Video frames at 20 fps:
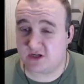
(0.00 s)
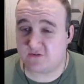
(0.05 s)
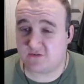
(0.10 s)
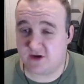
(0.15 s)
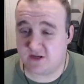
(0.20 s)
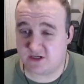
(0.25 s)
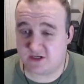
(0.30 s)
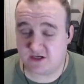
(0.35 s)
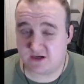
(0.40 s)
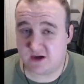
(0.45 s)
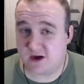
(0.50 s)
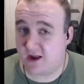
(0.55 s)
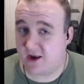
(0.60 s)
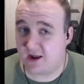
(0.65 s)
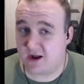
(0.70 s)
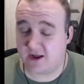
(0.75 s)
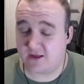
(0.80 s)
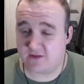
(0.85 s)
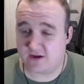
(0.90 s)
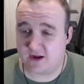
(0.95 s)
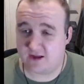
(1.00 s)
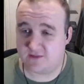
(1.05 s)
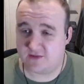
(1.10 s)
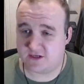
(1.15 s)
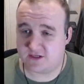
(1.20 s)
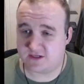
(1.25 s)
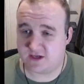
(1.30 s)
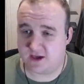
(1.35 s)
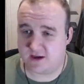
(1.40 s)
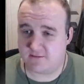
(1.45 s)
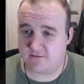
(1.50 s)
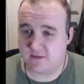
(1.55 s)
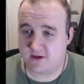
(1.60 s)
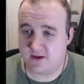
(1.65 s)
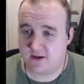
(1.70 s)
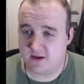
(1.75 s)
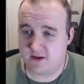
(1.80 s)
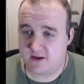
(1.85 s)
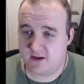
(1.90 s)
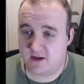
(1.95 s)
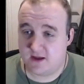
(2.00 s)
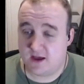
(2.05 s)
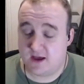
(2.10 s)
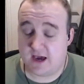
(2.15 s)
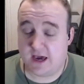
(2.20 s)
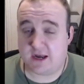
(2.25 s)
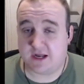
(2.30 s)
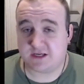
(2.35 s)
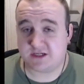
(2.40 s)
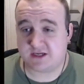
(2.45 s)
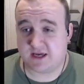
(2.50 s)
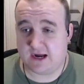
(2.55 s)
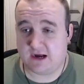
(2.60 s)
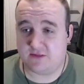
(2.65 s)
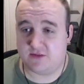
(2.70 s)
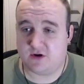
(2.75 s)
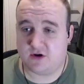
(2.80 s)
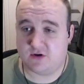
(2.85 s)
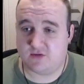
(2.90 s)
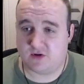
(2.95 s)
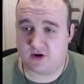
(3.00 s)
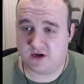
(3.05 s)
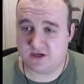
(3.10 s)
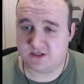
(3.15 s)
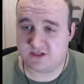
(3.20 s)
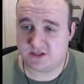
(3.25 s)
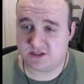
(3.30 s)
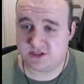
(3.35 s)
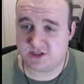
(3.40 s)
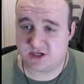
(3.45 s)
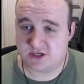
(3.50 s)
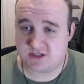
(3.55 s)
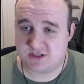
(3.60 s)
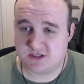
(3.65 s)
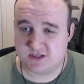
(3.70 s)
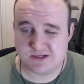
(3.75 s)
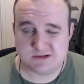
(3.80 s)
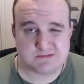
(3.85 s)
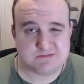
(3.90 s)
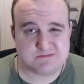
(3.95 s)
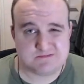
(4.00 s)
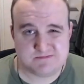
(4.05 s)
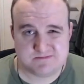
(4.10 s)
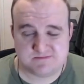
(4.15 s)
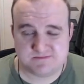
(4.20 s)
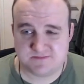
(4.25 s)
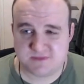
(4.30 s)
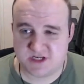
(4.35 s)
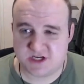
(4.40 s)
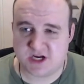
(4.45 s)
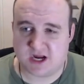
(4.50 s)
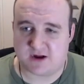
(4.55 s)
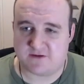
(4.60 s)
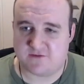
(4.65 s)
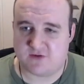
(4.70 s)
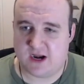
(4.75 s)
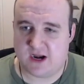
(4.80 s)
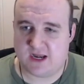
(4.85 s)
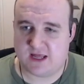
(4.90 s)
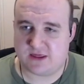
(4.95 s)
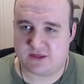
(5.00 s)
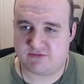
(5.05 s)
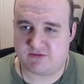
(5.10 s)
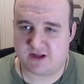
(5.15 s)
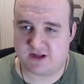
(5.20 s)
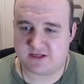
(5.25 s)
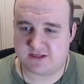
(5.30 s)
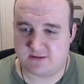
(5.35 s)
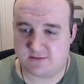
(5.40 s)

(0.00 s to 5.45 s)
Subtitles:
feature. I like that in this game. And I scout the horizon just to check for any threats that